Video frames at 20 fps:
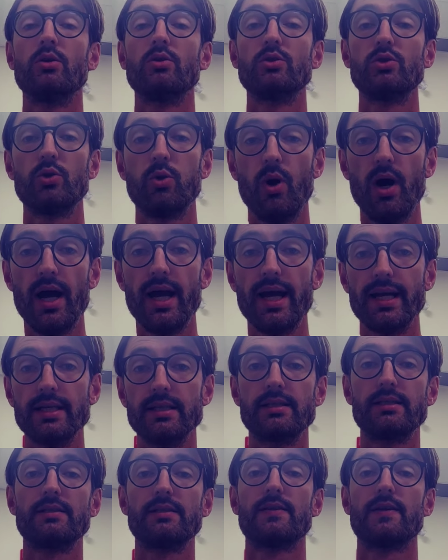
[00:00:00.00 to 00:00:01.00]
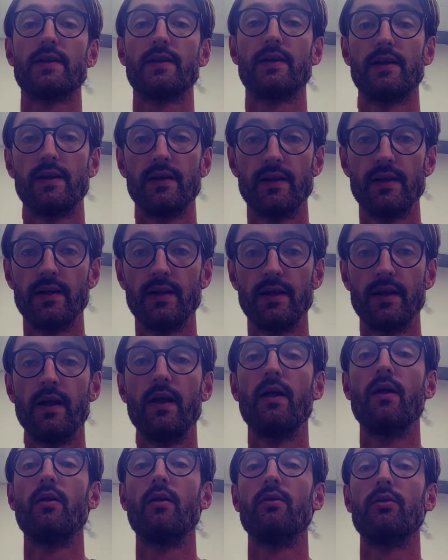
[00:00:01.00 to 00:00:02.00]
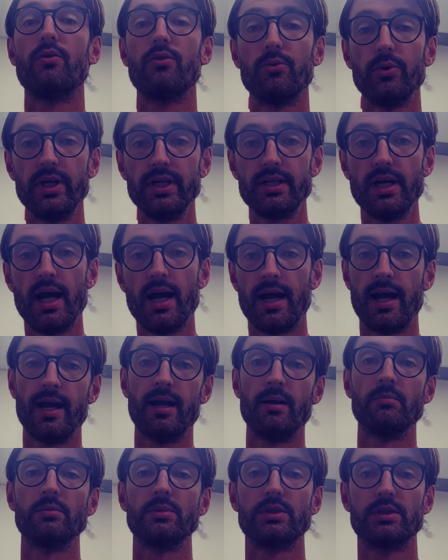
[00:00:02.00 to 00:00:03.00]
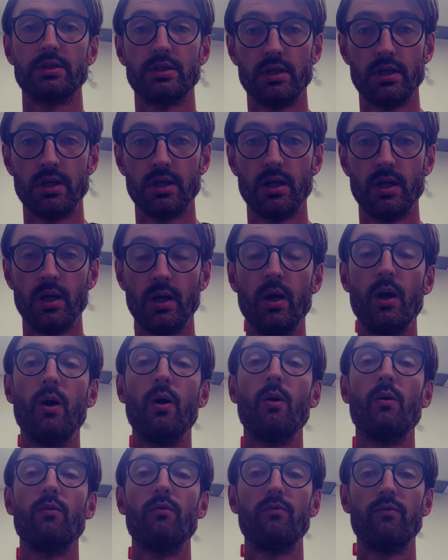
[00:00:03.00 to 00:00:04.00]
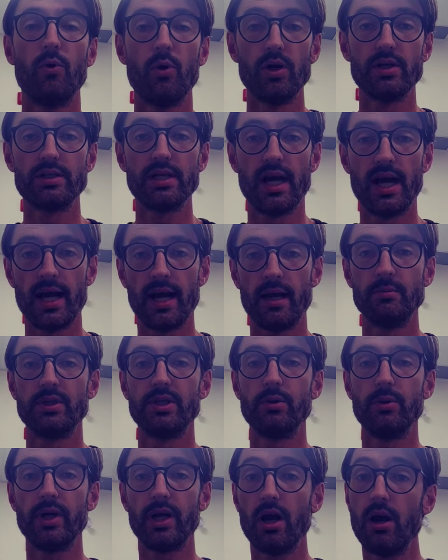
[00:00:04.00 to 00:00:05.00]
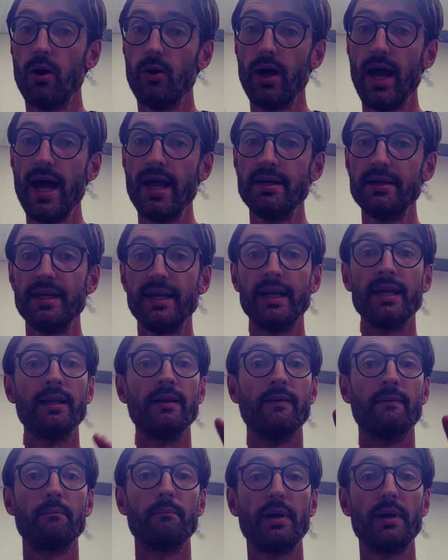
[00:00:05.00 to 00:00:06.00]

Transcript: twice, 3 times, 4 times. Here we go, ending.